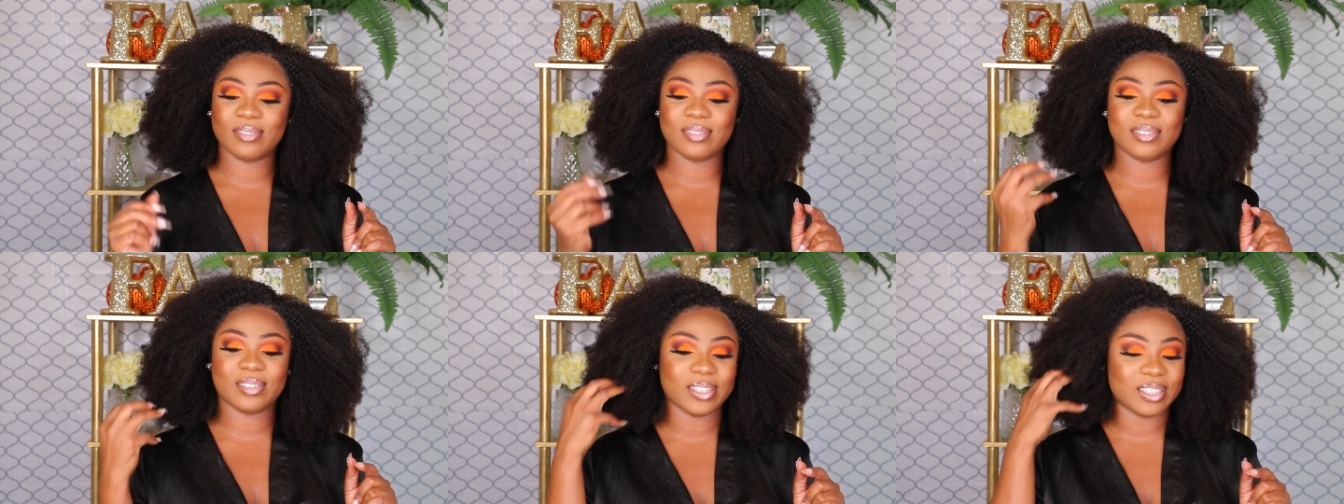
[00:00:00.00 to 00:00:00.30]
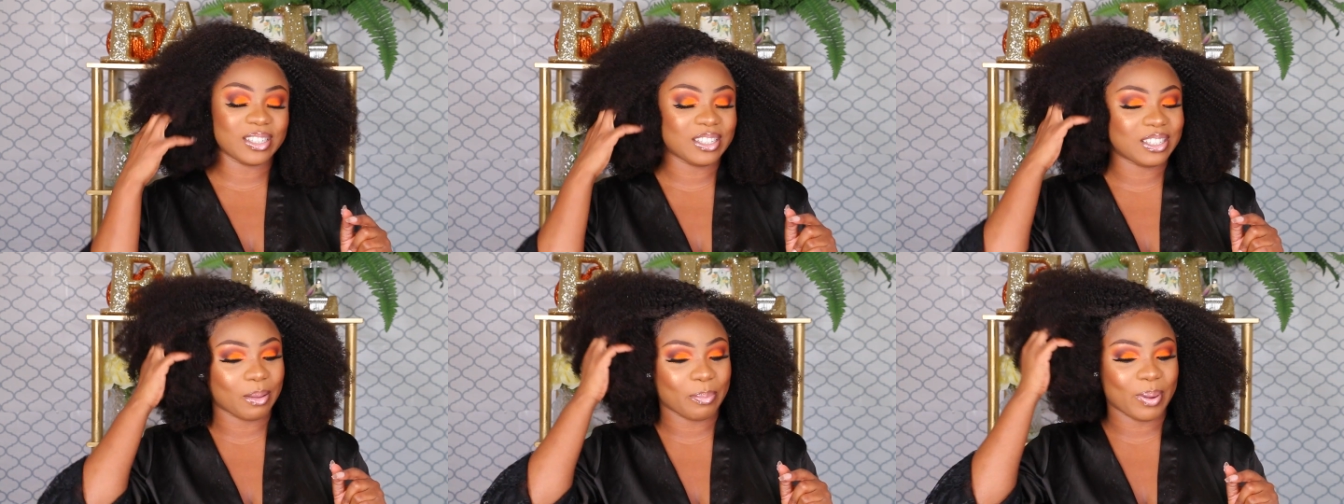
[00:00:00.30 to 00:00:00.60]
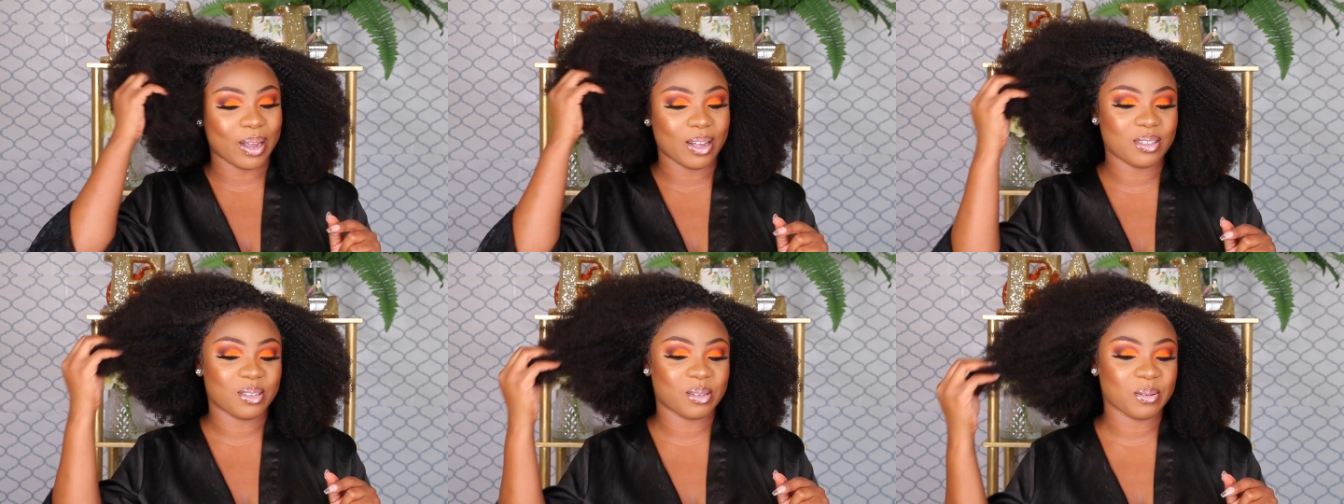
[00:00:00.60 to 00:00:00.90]
this is
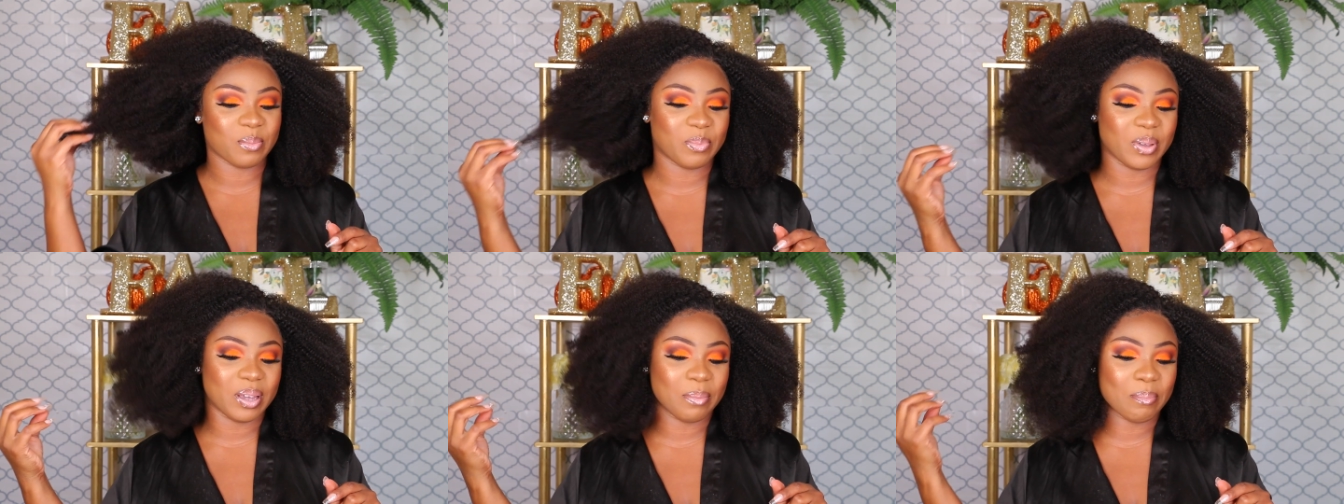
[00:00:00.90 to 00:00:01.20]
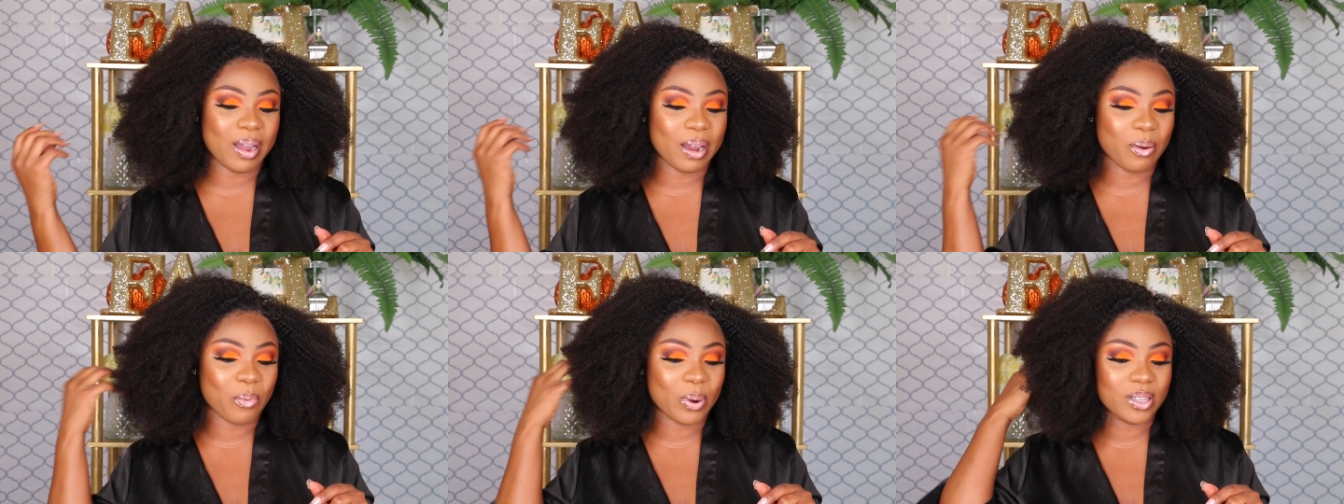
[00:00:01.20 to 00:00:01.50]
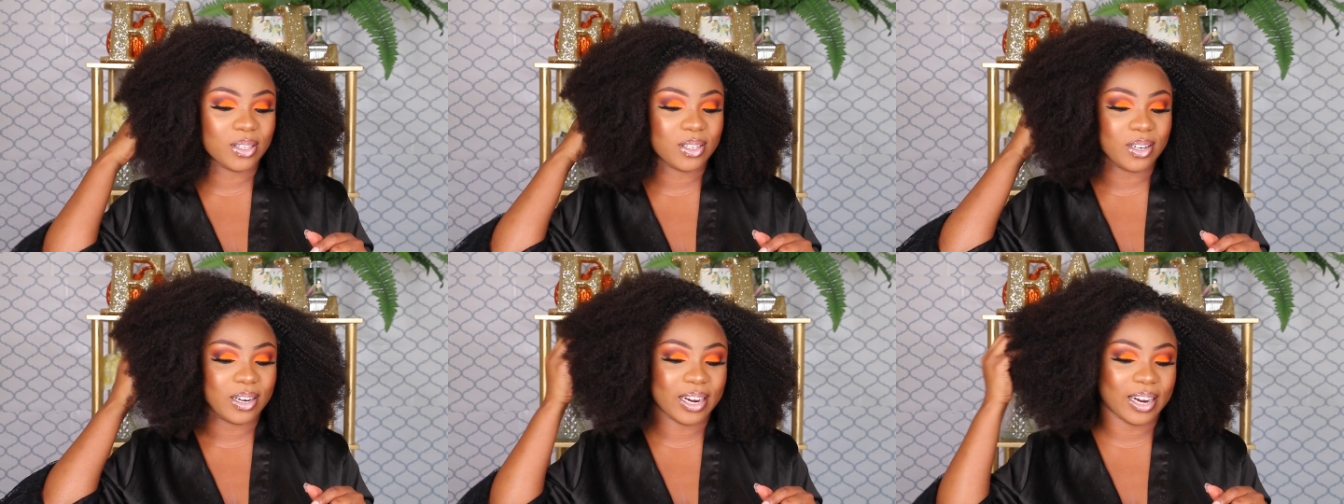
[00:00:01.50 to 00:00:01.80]
about to be my
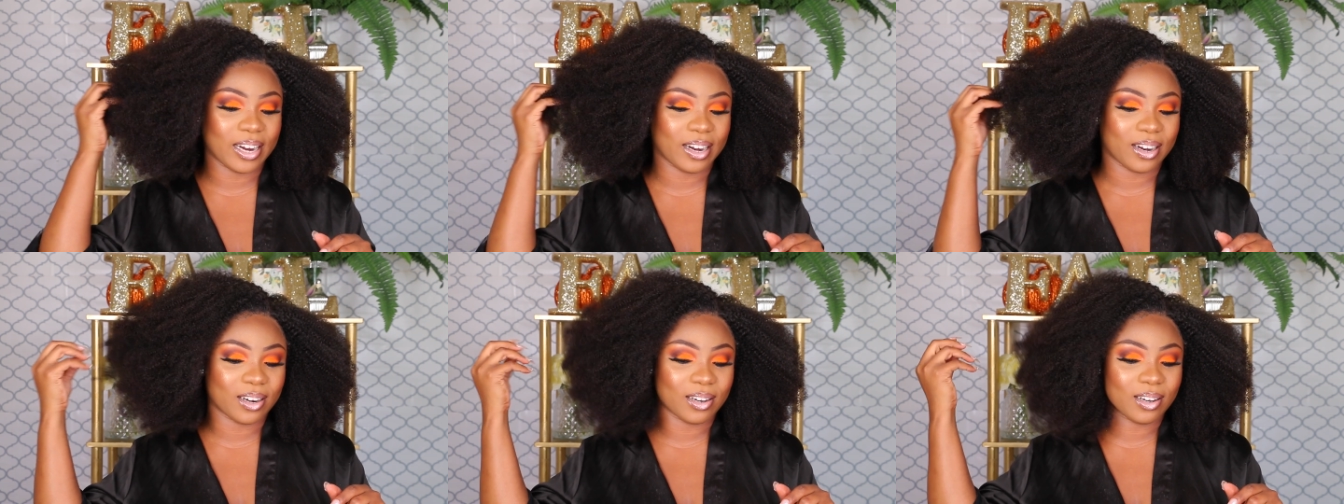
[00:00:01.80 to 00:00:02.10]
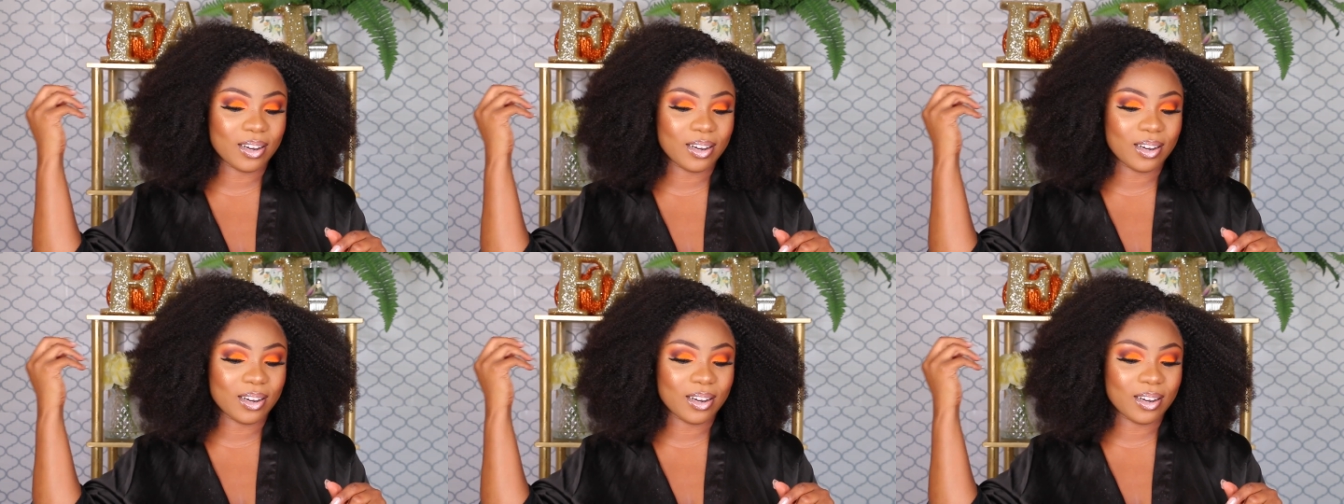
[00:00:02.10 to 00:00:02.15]
winter hair.